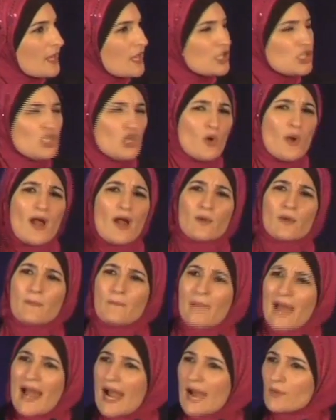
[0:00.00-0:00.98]
You know how
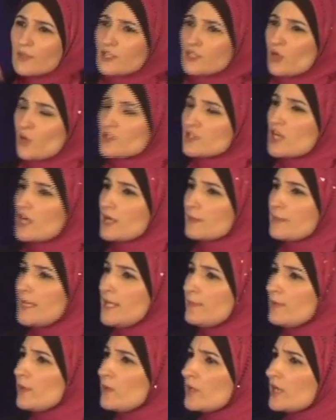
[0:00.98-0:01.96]
empowered those young
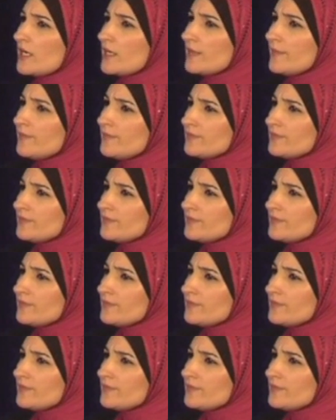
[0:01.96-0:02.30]
people were?